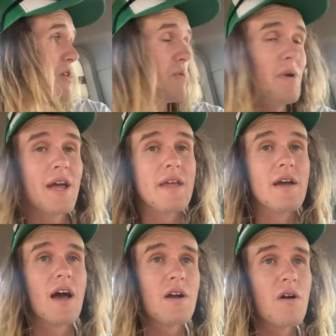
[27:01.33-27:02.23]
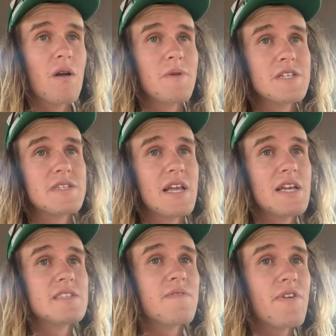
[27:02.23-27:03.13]
could be. Agronomist
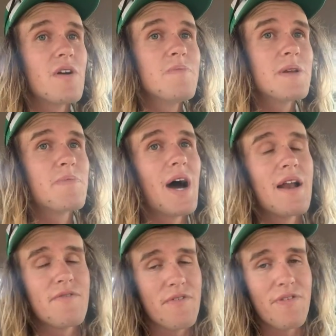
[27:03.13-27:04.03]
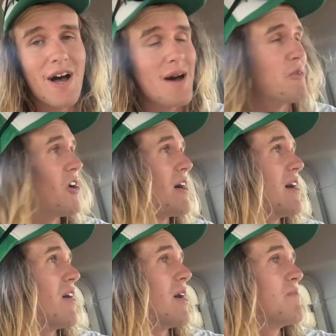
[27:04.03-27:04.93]
is a very big part of a farm.
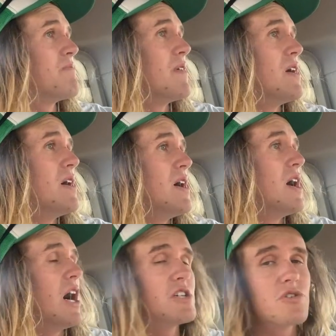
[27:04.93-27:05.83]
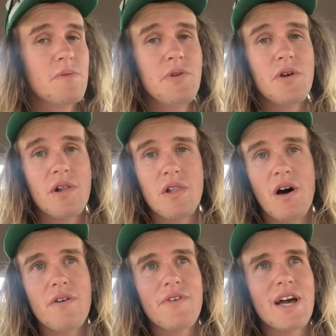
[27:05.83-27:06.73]
I attribute a
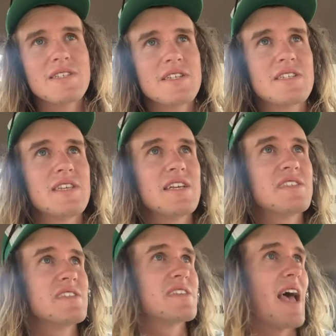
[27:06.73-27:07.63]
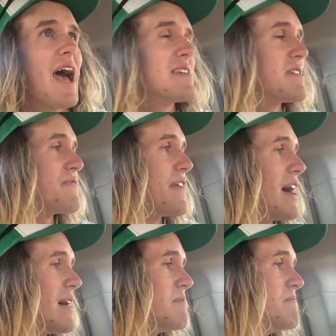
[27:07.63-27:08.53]
lot of our successes as a
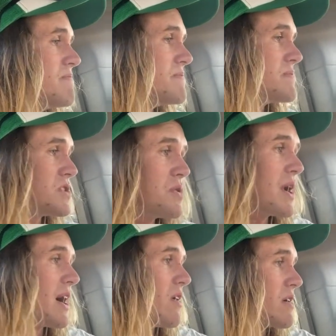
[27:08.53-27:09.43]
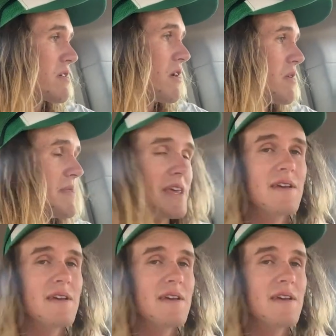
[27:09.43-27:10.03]
farm to our agronomy.